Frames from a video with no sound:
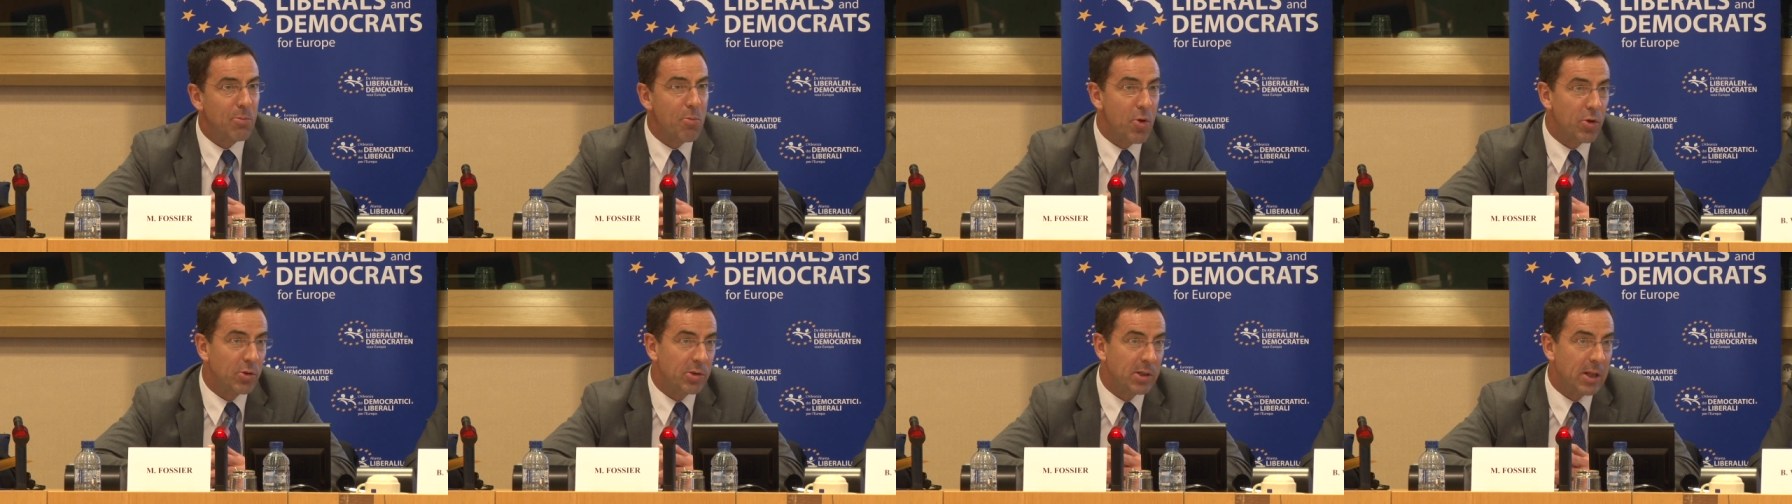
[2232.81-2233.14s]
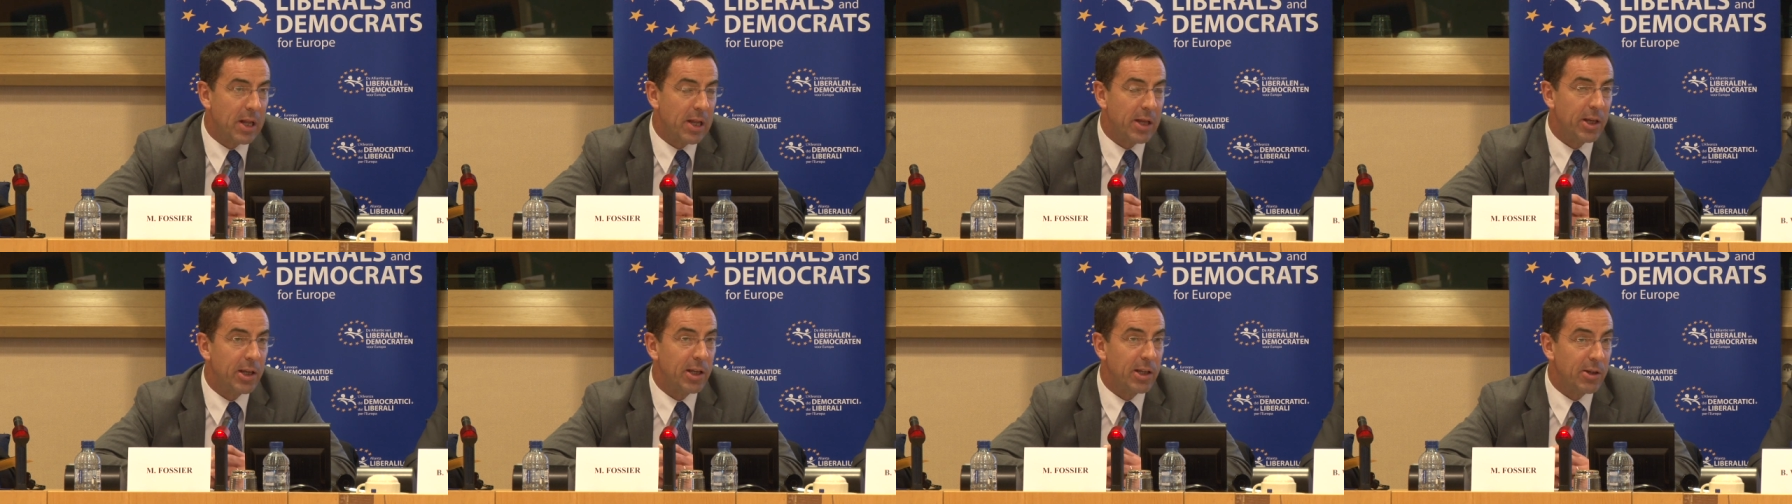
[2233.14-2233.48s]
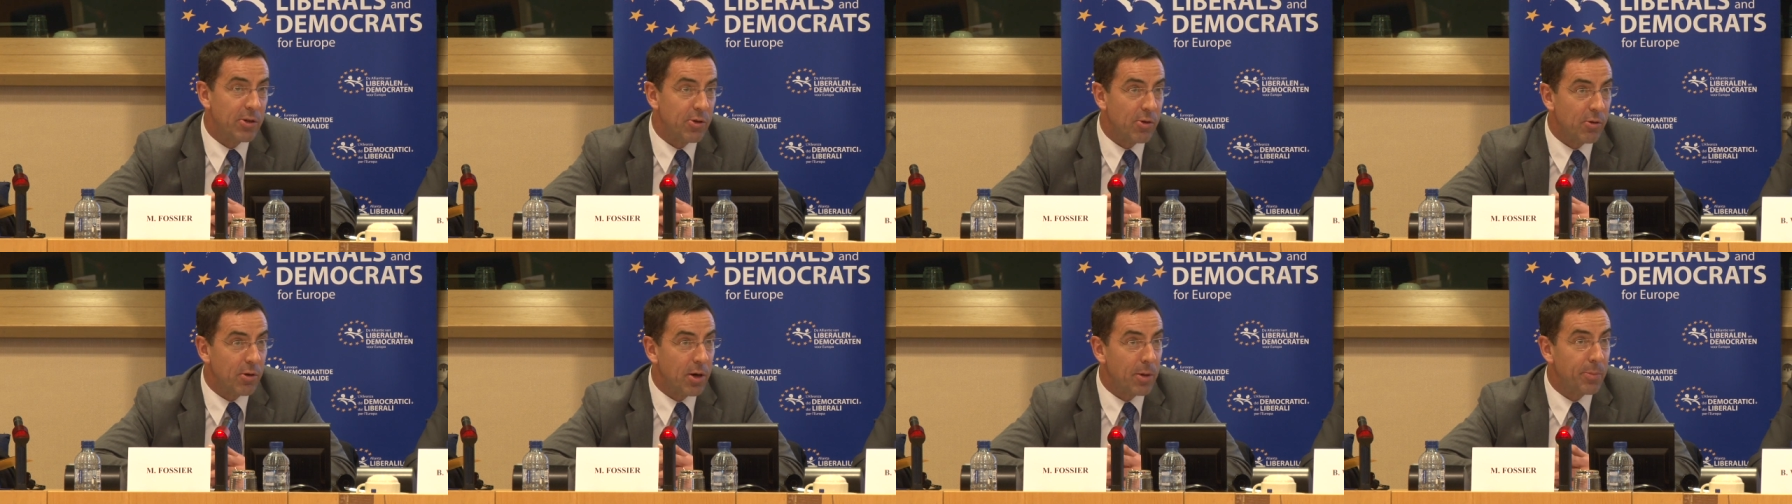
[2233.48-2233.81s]
mostly in
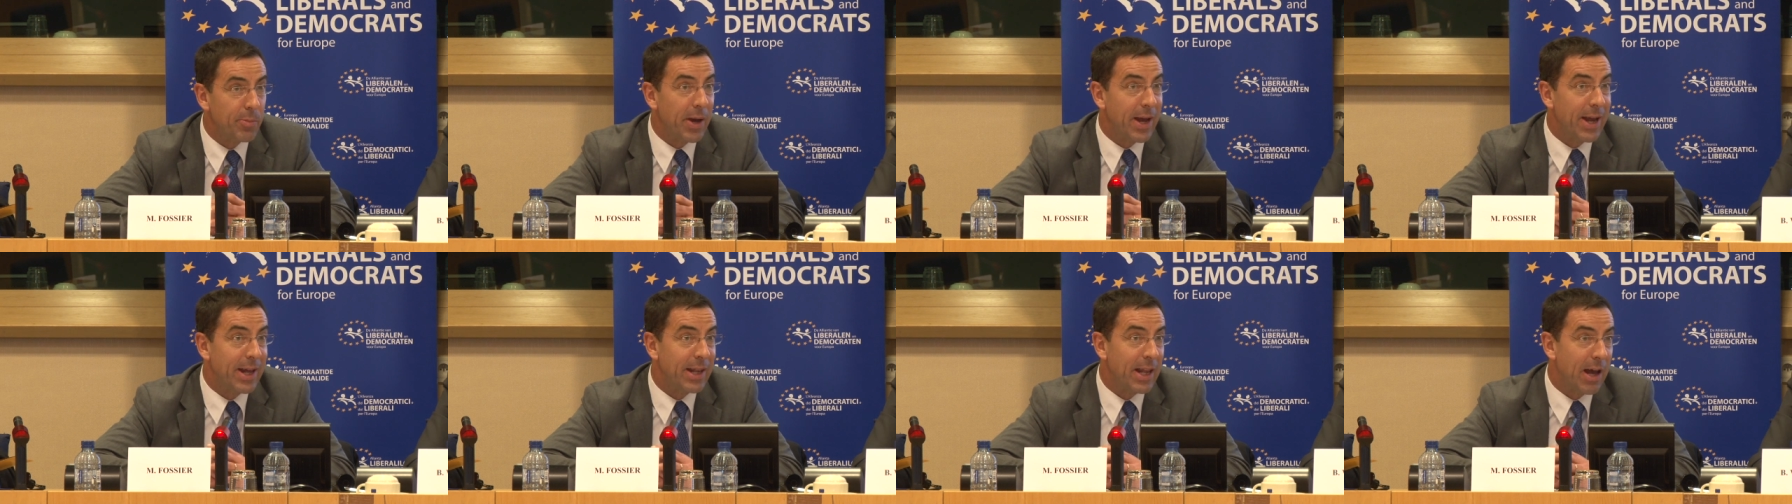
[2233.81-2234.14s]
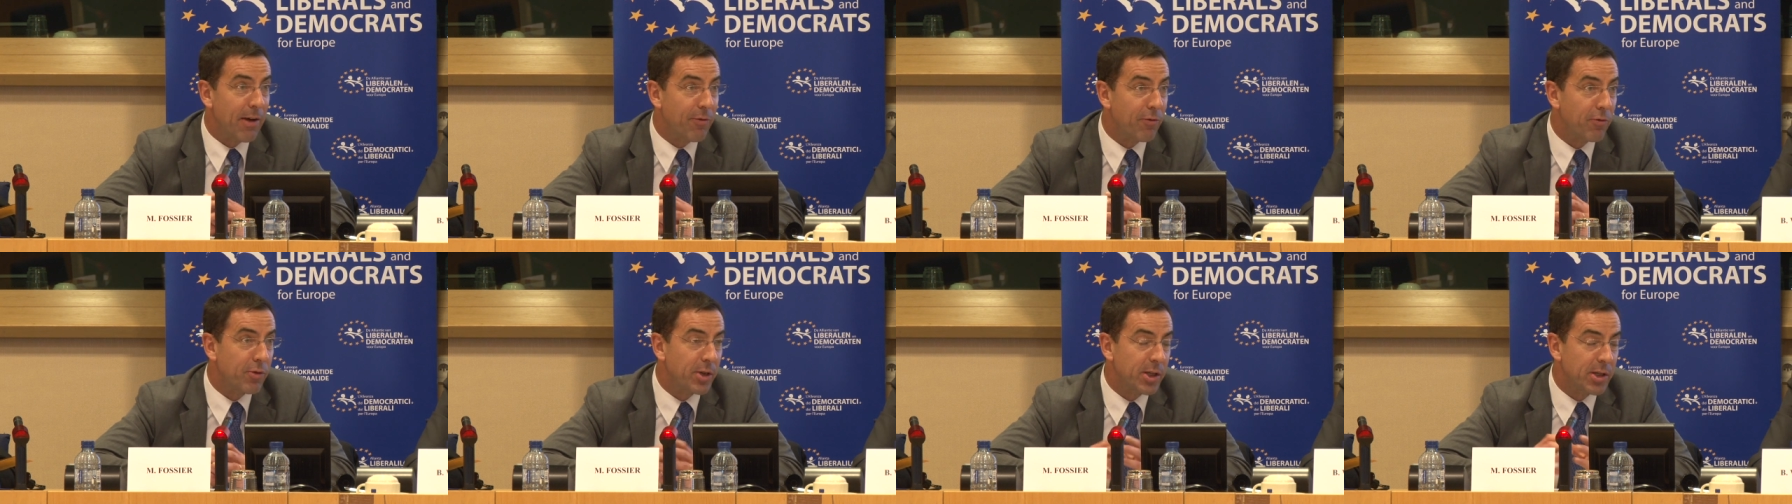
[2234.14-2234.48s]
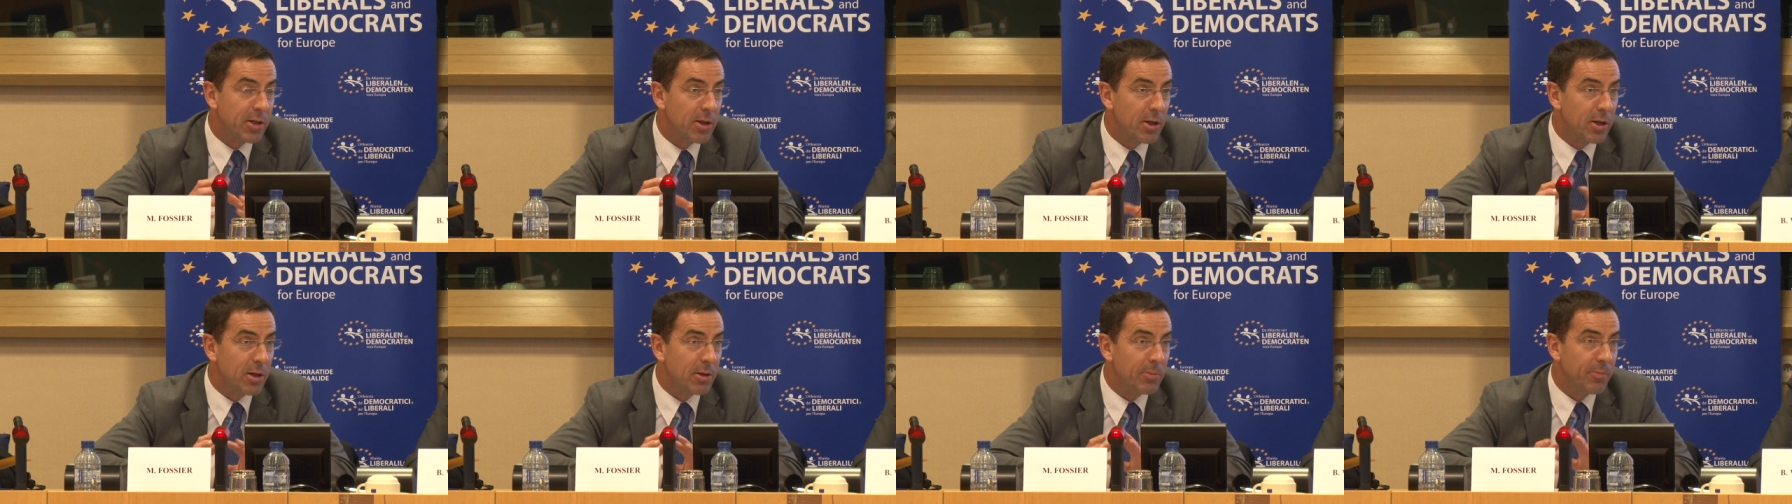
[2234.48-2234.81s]
Europe and
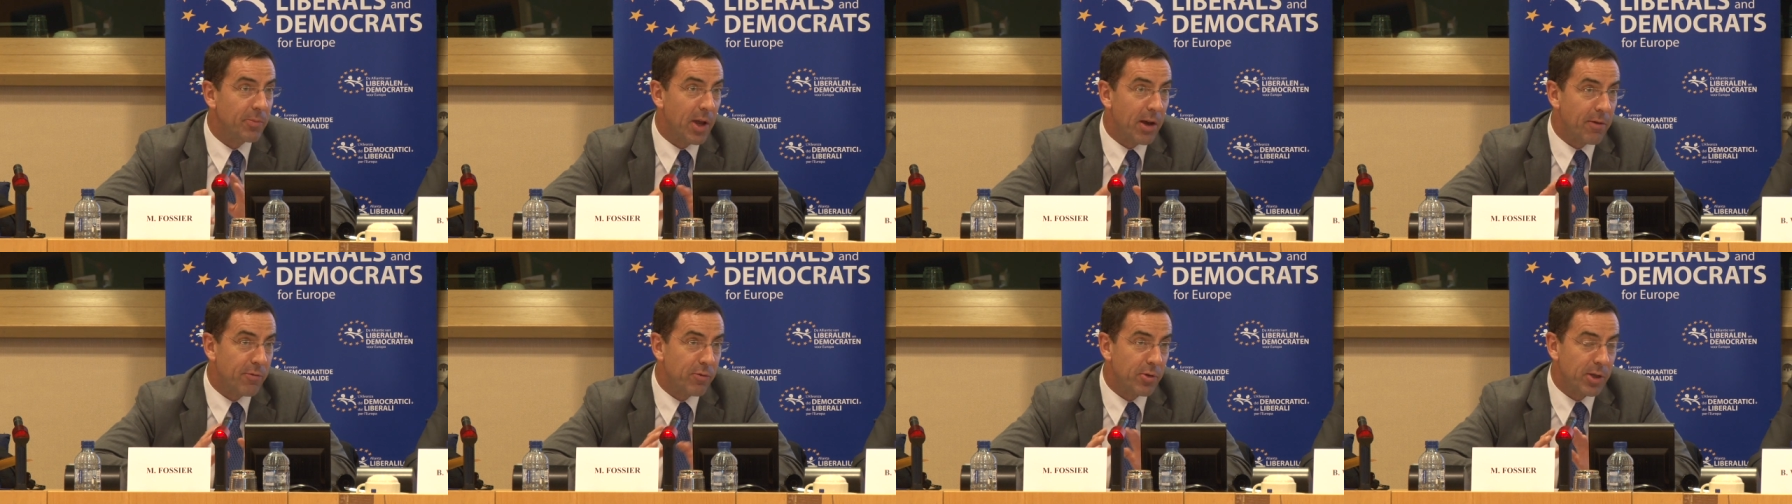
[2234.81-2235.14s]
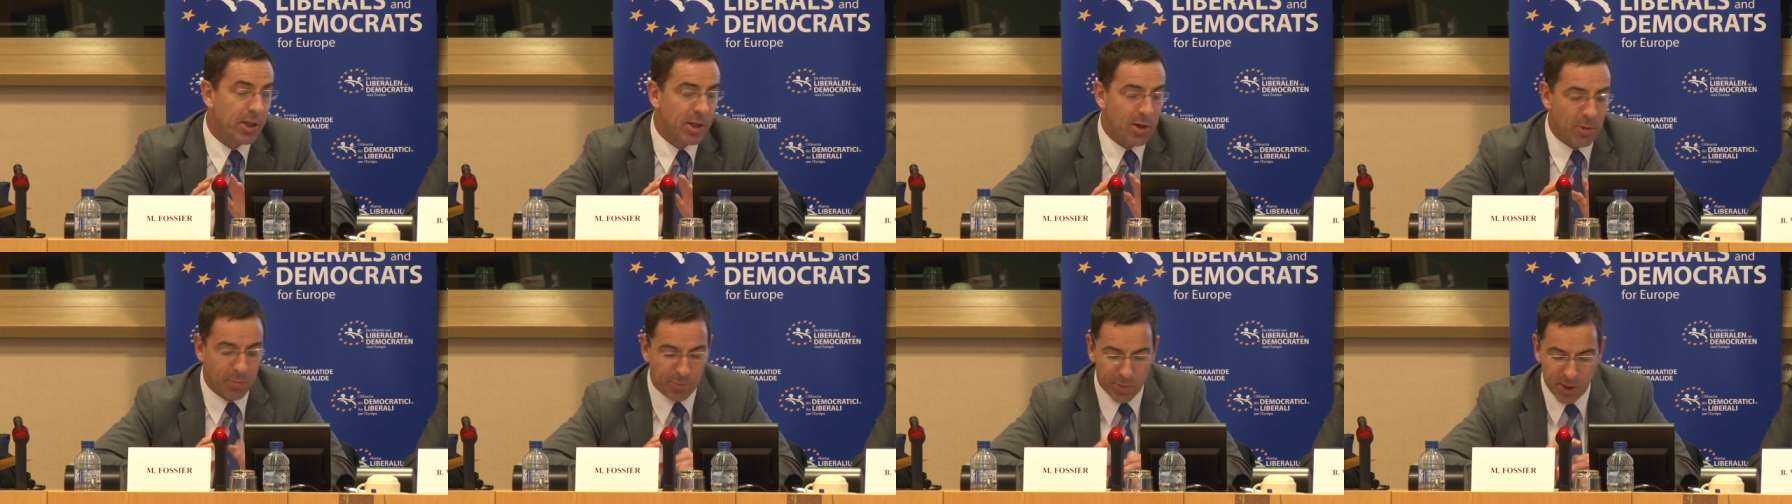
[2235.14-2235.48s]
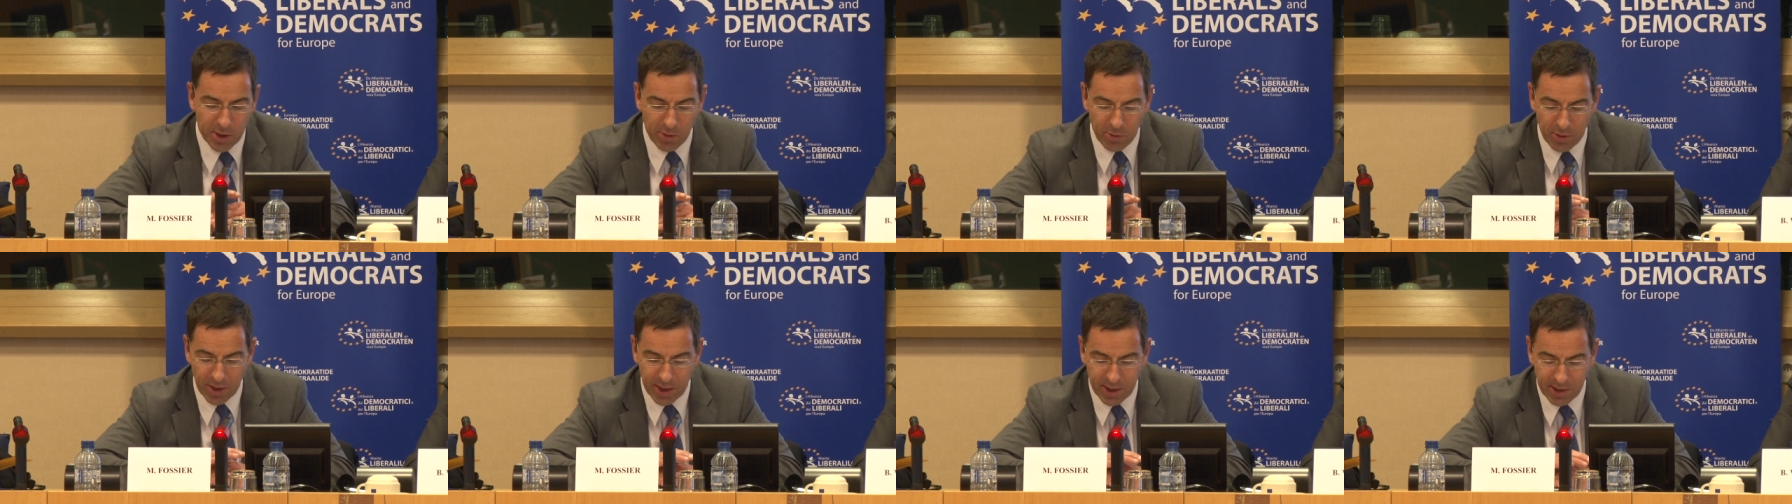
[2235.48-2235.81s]
Africa, Africa and
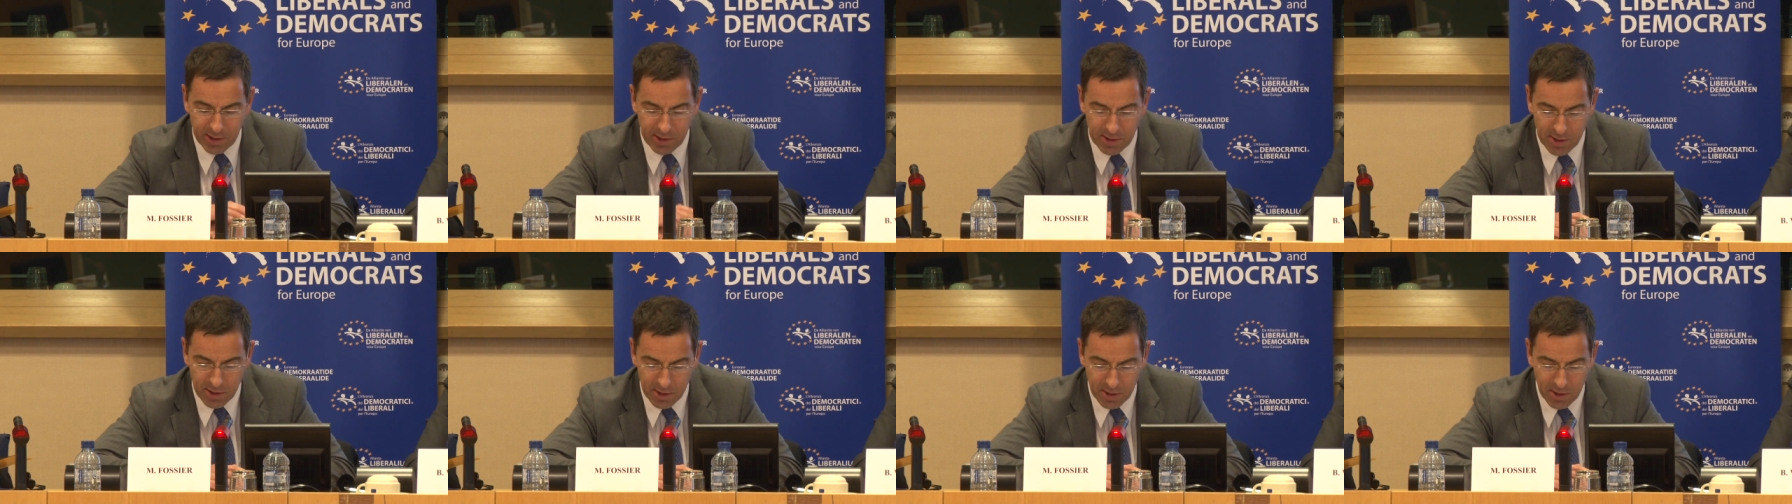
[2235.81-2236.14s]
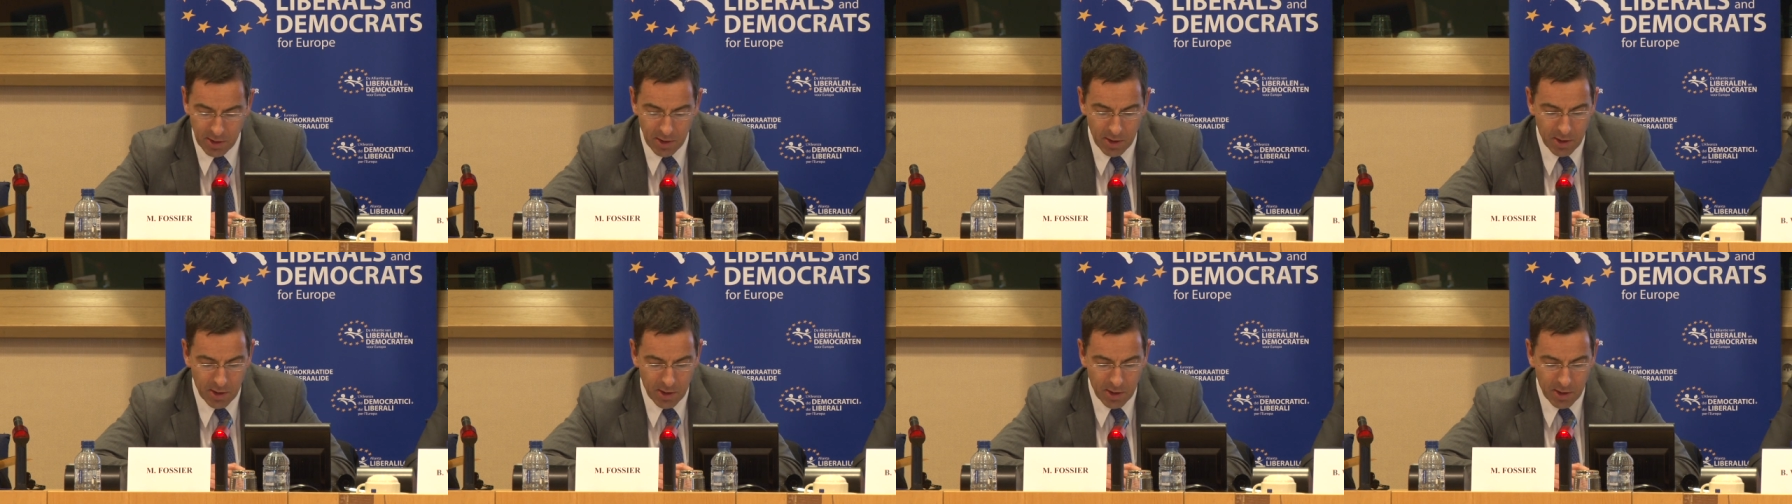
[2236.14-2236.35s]
Middle East.